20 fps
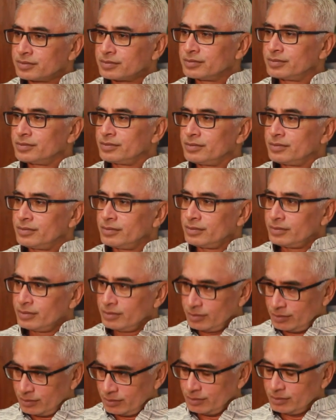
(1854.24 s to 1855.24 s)
means um,
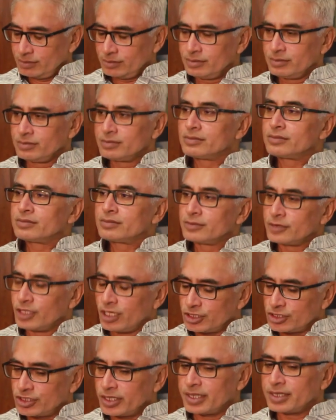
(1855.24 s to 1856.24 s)
the government did not
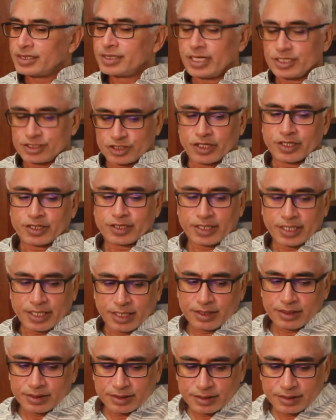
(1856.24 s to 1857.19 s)
yield at all. That's right. That's